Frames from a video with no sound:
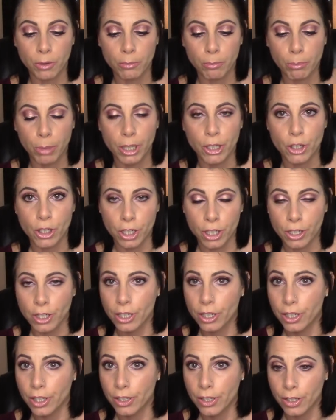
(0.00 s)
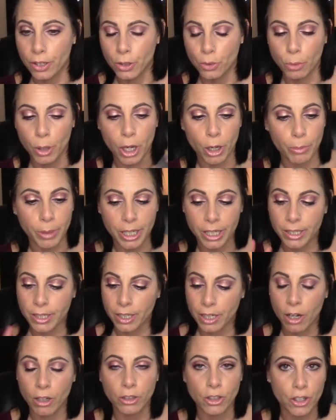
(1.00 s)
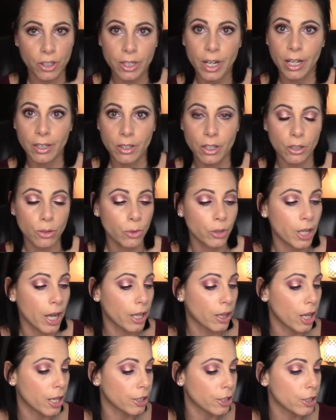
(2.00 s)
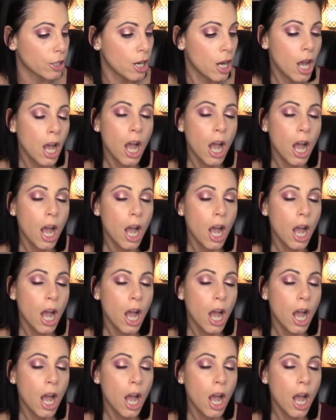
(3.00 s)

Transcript: bunch into this as well because it all just has to do with eyeliner.